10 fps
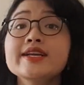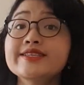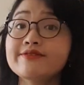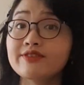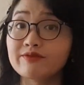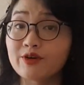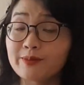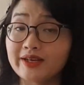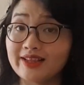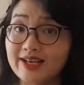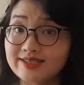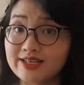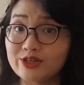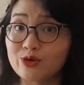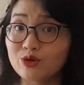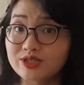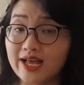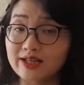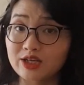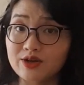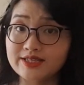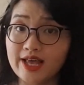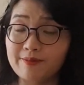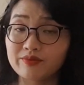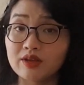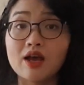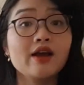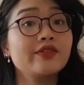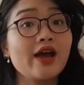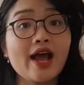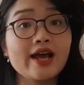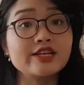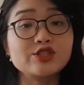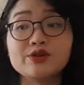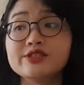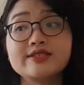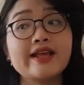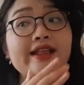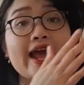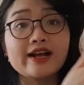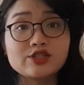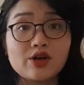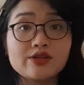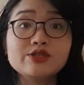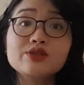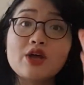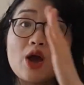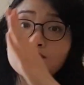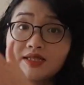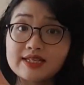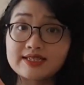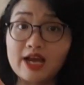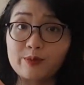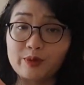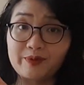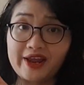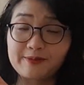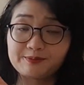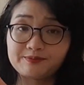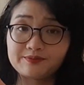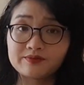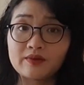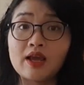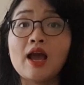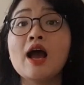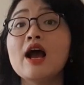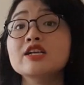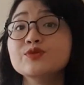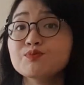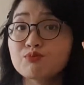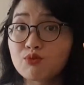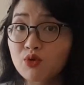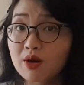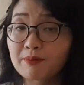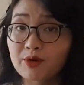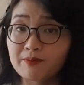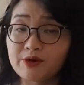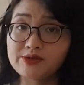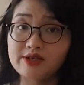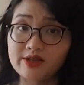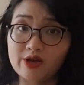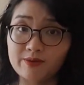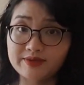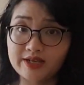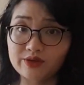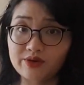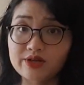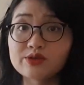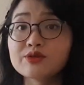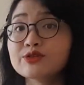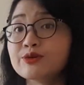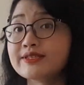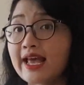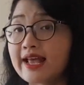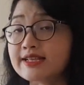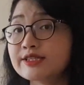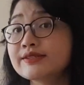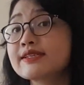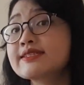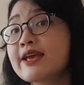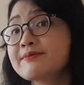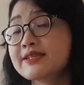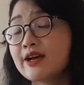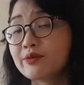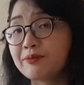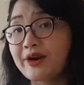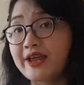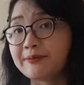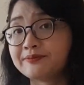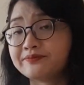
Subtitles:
Different from the classic neuroscience concept, the eyes don't just send axons to the opposite side of the brain. A small proportion of signal is also sent to the same side of the brain.